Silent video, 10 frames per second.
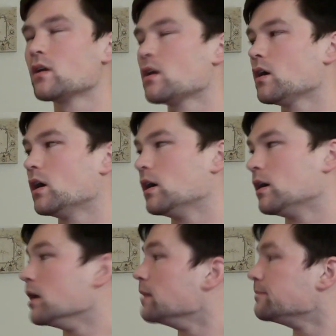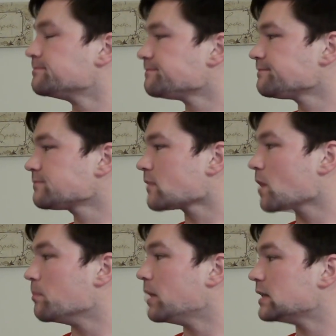
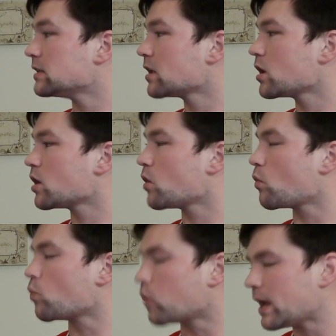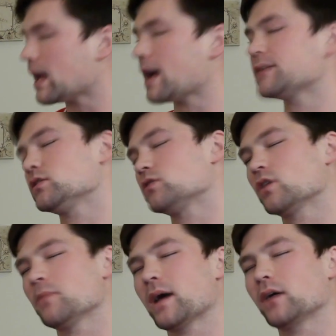But right as I turn
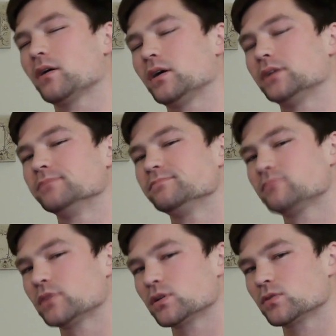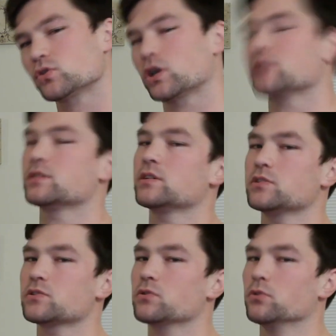it back on, Tri-City
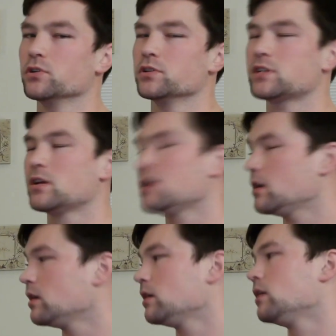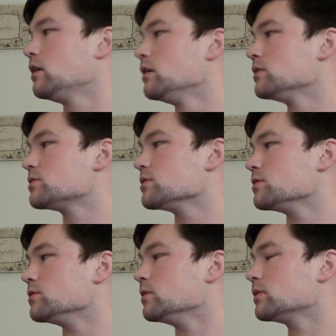scores.
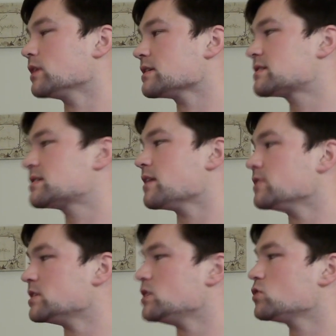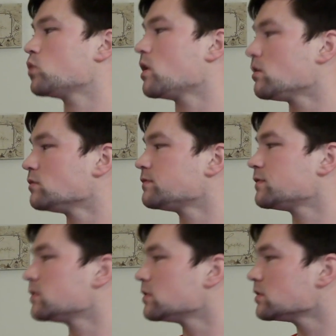So
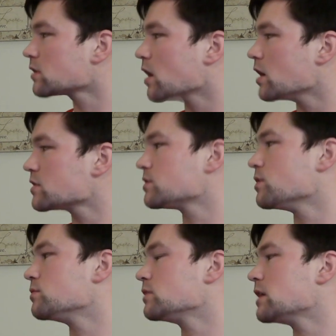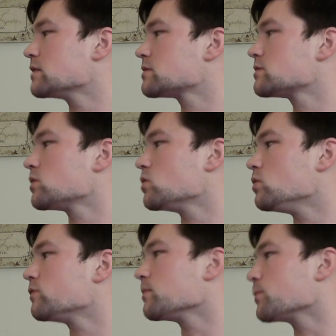17-12, Sloan gets the
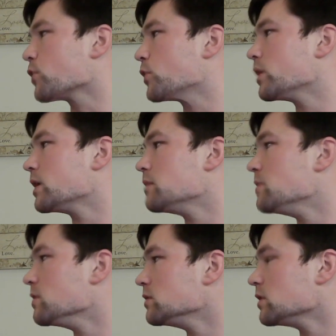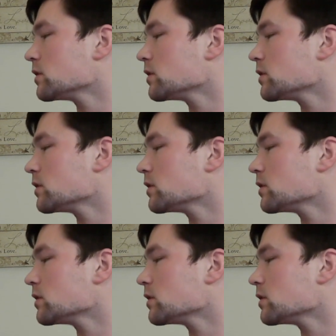goal from Greenway and Melnyk.